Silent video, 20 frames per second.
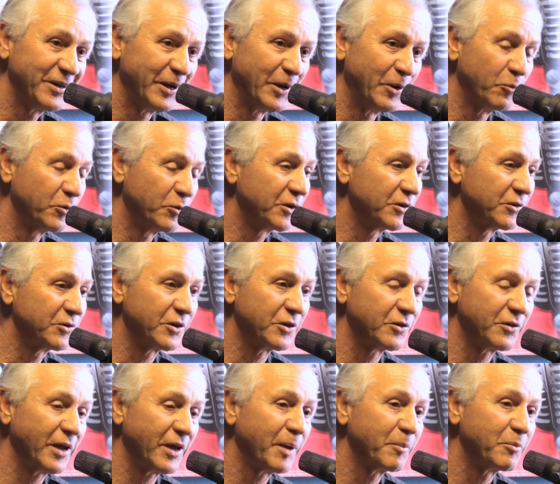and We're
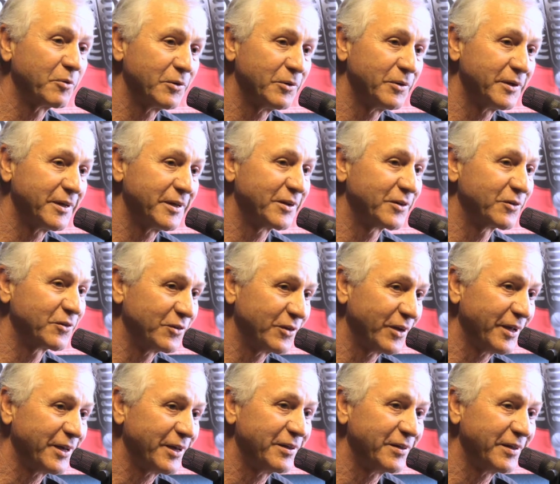just absolutely
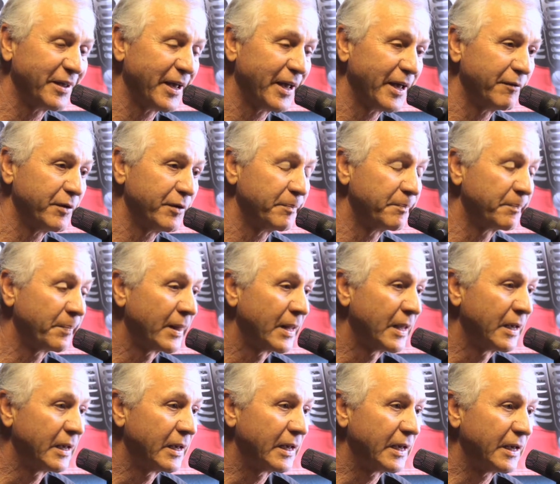excited to have him.
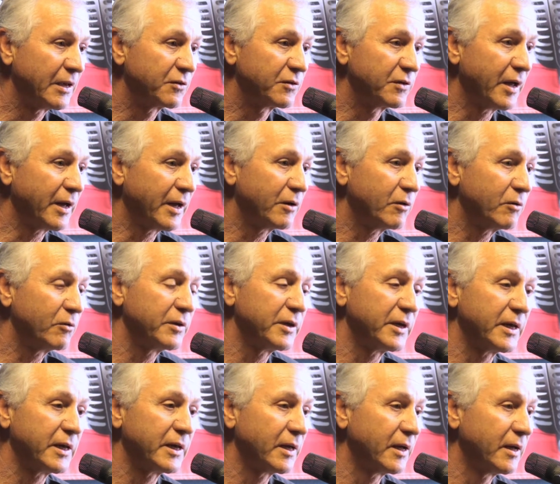He's not
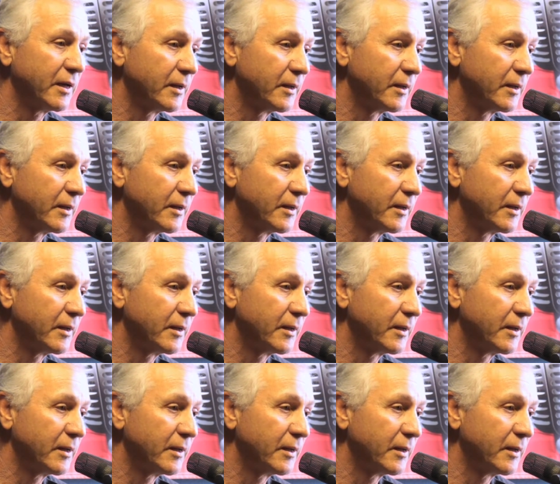only